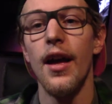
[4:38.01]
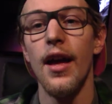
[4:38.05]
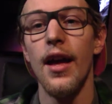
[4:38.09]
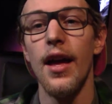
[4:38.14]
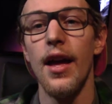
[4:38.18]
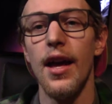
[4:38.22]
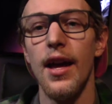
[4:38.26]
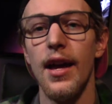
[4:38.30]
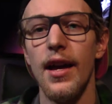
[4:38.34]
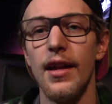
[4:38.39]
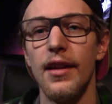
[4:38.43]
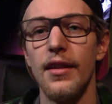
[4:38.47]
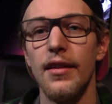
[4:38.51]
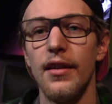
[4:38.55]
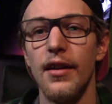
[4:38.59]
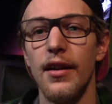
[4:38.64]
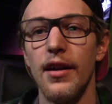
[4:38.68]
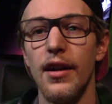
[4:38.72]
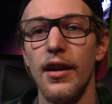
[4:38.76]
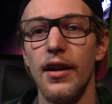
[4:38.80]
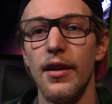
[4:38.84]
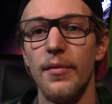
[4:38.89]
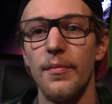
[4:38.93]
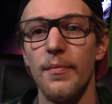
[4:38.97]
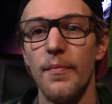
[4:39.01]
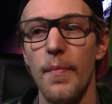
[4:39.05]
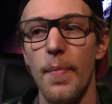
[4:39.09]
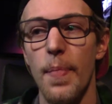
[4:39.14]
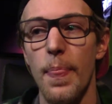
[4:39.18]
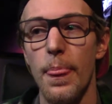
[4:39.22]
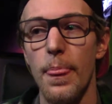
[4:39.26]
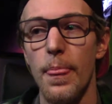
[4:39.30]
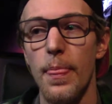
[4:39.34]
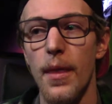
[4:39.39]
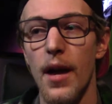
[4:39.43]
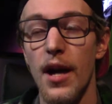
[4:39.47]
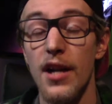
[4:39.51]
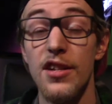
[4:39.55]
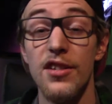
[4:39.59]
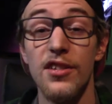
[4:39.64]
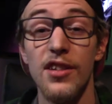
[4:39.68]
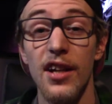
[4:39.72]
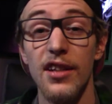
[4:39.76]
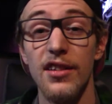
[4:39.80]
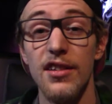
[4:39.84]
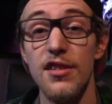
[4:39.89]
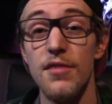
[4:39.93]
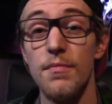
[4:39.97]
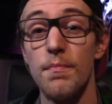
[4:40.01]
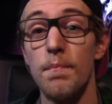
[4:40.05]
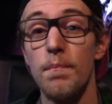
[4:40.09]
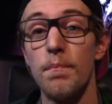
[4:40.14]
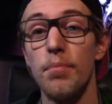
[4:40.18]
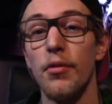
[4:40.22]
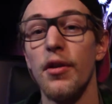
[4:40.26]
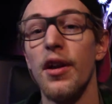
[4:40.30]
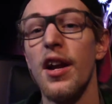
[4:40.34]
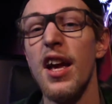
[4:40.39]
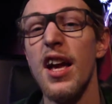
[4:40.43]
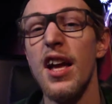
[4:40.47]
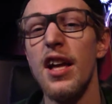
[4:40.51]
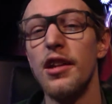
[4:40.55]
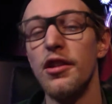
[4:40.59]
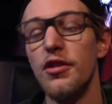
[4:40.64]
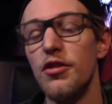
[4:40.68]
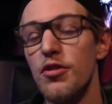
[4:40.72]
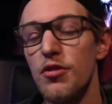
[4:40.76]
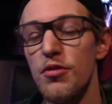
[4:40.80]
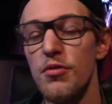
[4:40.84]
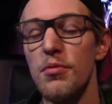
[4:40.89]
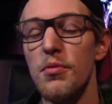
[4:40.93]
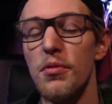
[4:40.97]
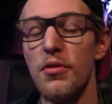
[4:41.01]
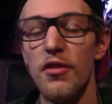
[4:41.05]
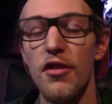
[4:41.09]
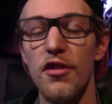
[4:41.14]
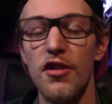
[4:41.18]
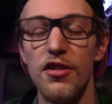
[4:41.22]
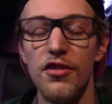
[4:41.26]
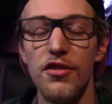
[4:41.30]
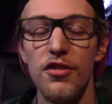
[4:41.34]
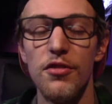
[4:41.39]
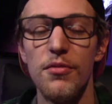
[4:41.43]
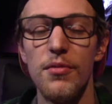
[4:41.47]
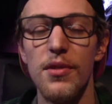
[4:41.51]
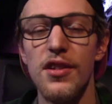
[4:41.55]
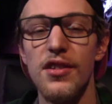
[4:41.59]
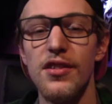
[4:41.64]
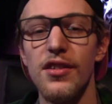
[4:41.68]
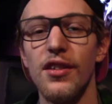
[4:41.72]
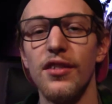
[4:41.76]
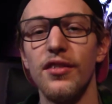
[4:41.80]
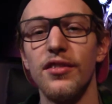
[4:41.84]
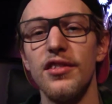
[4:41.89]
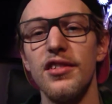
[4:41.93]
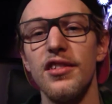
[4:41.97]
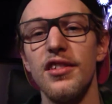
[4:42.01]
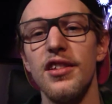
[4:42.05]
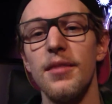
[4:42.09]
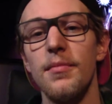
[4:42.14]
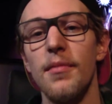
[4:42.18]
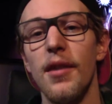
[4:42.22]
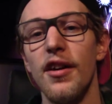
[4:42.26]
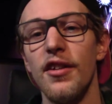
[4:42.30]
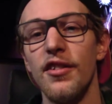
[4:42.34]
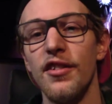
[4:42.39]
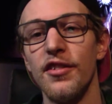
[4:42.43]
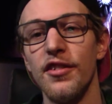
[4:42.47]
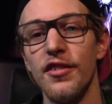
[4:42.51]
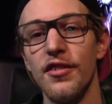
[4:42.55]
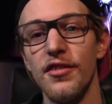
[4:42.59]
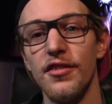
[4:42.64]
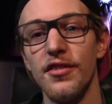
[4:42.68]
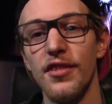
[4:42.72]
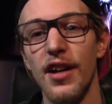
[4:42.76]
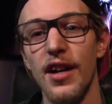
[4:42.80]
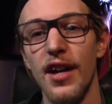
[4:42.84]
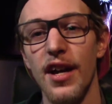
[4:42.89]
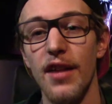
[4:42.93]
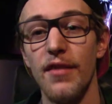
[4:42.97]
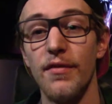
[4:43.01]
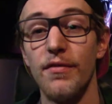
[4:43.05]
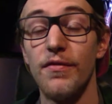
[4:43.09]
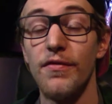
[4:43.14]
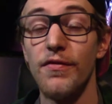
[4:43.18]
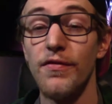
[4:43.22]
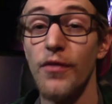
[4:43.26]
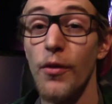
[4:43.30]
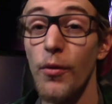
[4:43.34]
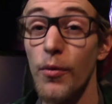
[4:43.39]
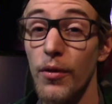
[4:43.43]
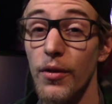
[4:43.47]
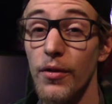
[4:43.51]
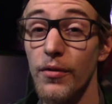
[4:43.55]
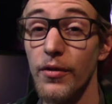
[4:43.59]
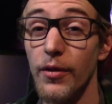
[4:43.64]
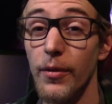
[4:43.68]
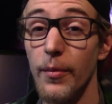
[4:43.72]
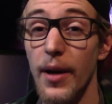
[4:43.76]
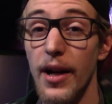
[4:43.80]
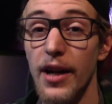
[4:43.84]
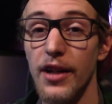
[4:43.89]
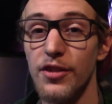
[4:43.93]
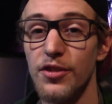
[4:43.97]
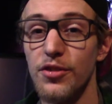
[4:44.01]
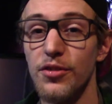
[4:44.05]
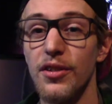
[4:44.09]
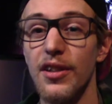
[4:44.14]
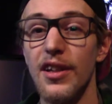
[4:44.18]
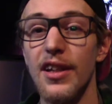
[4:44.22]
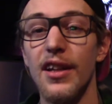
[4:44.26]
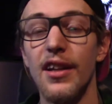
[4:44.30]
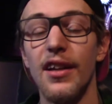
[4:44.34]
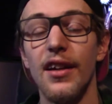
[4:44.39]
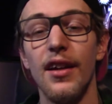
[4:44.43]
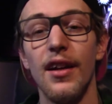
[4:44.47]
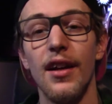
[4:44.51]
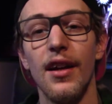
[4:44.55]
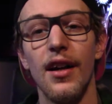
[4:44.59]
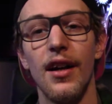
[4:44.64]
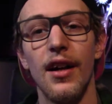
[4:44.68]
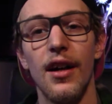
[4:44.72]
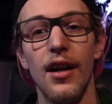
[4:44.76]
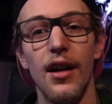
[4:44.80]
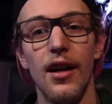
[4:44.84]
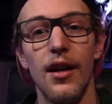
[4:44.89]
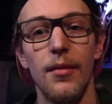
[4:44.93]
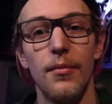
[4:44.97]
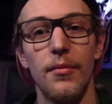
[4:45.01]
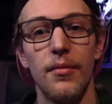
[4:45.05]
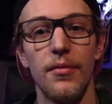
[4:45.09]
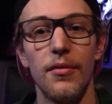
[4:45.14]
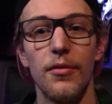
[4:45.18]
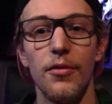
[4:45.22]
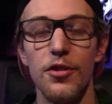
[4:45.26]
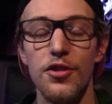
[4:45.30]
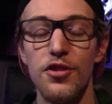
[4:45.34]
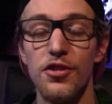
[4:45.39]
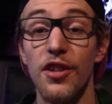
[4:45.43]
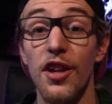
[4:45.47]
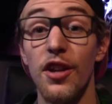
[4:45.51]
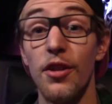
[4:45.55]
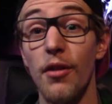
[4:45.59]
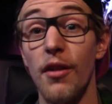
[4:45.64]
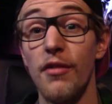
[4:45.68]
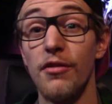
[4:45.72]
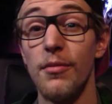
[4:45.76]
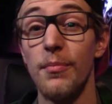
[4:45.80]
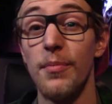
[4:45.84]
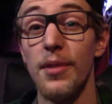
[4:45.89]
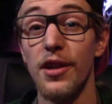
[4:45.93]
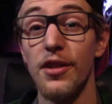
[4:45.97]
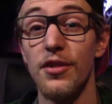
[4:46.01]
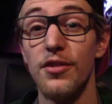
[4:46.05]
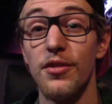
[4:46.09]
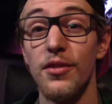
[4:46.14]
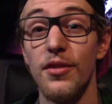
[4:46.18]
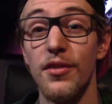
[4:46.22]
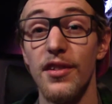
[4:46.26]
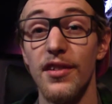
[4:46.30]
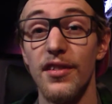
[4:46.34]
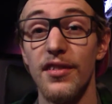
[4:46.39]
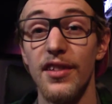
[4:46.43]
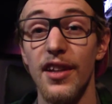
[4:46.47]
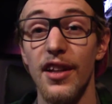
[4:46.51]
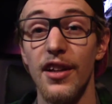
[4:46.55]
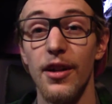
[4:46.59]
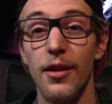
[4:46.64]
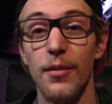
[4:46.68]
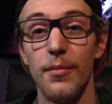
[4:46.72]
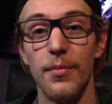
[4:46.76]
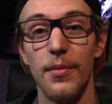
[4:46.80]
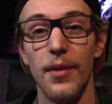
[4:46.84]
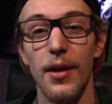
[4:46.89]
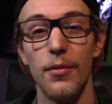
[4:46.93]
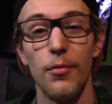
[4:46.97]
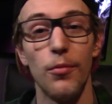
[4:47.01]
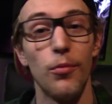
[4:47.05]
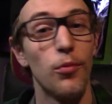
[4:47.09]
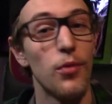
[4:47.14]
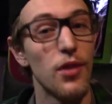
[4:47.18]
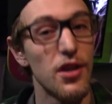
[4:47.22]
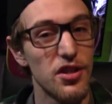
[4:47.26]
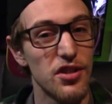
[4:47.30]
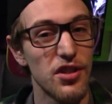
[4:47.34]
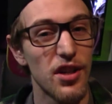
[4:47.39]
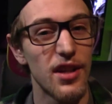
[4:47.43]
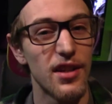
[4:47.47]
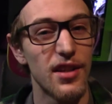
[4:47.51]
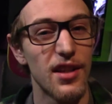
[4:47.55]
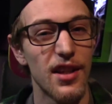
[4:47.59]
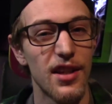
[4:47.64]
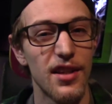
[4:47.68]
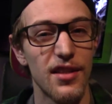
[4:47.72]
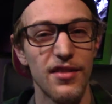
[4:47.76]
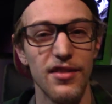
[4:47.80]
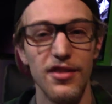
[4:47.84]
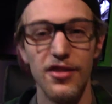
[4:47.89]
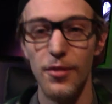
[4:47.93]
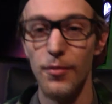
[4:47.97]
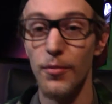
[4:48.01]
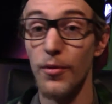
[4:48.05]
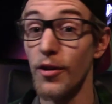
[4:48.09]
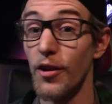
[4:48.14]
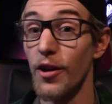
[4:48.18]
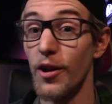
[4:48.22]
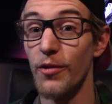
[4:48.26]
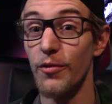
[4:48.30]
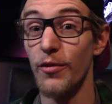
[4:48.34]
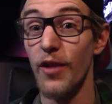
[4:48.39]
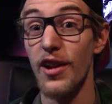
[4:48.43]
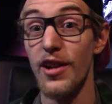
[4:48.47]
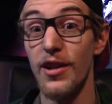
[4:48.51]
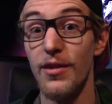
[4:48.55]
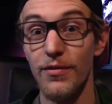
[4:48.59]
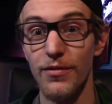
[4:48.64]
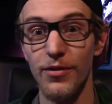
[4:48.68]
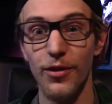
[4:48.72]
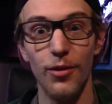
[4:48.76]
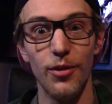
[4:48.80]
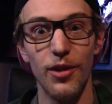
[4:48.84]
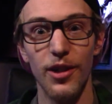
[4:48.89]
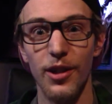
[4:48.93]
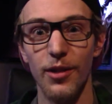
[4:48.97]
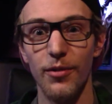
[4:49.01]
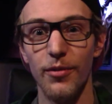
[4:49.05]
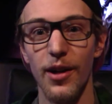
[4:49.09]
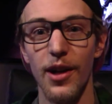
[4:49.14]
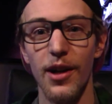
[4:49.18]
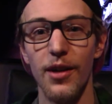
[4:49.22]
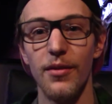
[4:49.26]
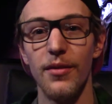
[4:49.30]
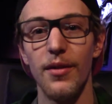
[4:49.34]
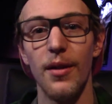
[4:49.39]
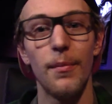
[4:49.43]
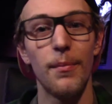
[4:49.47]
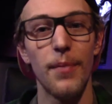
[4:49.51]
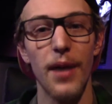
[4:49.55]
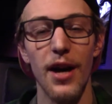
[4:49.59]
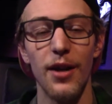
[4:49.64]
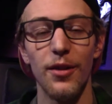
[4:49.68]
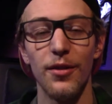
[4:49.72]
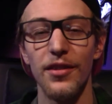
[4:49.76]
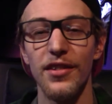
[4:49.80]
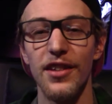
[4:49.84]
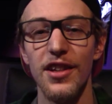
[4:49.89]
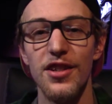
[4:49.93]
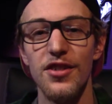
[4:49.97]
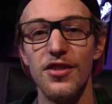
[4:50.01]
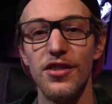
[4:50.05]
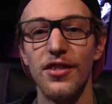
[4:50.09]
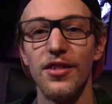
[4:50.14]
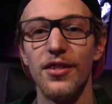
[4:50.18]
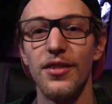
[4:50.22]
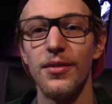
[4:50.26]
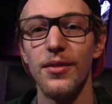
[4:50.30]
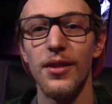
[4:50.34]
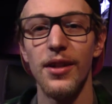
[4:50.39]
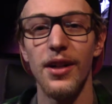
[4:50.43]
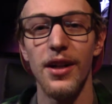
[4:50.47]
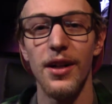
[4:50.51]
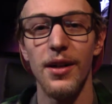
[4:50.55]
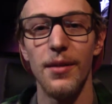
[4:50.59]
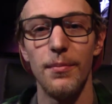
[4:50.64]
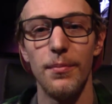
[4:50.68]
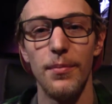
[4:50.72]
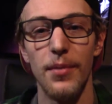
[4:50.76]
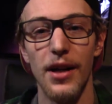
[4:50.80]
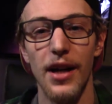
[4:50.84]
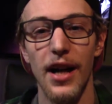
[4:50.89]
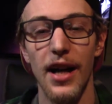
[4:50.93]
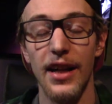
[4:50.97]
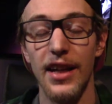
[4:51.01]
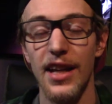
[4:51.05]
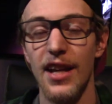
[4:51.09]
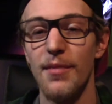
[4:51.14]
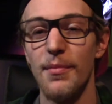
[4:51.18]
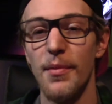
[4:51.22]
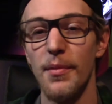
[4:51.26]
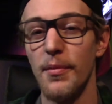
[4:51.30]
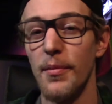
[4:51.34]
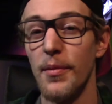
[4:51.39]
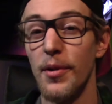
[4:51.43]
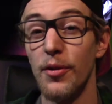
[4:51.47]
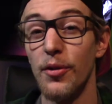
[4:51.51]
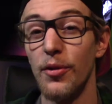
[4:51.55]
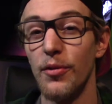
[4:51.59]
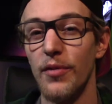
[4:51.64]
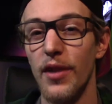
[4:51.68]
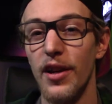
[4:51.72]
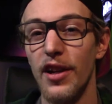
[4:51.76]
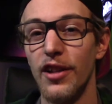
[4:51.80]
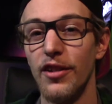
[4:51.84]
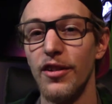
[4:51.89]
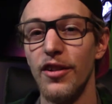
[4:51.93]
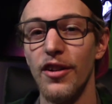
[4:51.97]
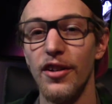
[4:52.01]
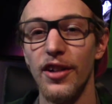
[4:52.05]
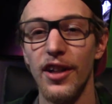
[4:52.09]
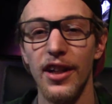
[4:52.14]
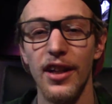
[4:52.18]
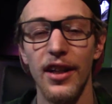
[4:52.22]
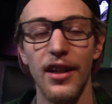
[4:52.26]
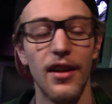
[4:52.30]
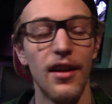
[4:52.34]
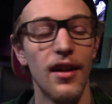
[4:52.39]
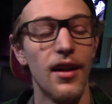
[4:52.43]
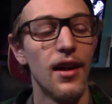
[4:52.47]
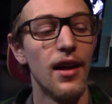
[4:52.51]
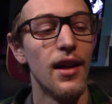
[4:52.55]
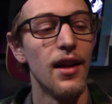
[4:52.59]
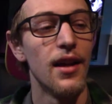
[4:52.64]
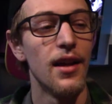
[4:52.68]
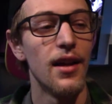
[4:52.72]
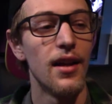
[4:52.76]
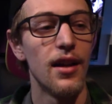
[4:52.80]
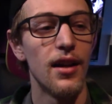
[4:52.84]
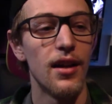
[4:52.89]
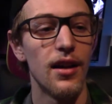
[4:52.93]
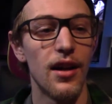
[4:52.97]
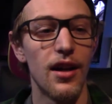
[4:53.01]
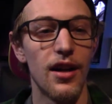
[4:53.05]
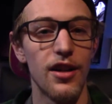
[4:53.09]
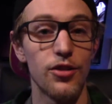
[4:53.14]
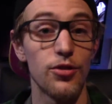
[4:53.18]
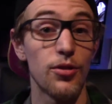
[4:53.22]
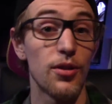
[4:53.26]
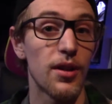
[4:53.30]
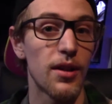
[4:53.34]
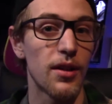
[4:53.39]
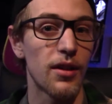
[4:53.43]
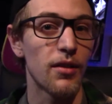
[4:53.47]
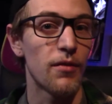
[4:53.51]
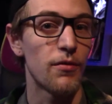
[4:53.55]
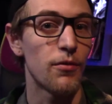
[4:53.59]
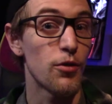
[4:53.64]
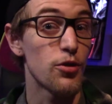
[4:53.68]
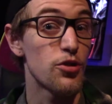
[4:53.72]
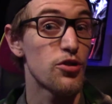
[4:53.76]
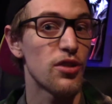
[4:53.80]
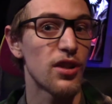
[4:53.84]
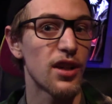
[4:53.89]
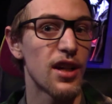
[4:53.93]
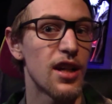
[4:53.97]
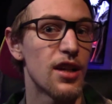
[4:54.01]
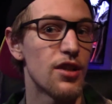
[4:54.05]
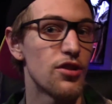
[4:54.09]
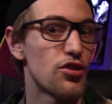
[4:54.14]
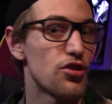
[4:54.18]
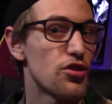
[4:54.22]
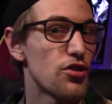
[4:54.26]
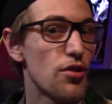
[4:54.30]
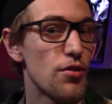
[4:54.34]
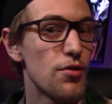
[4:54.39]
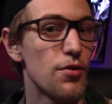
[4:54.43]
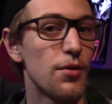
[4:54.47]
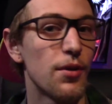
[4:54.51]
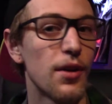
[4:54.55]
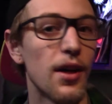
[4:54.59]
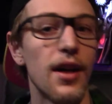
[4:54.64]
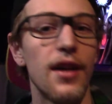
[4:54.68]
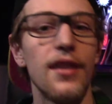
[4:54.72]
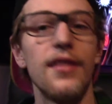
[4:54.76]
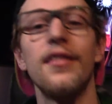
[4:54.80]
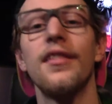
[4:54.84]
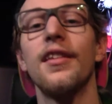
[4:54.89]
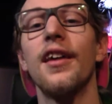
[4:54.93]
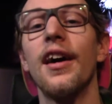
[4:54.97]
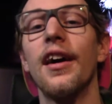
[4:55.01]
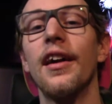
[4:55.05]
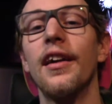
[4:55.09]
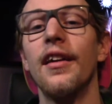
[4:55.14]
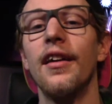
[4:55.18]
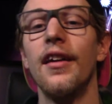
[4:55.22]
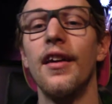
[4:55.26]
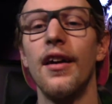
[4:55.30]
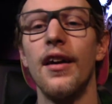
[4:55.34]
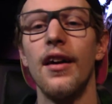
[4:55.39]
And I just got these brand new 32-inch LCD monitors. I had 4 of them actually. Unfortunately, I don't have a picture of this setup. I wish I did. It's somewhere on Reddit floating around on battle stations, but I can't remember my old Reddit login. So unfortunately I can't show you guys that.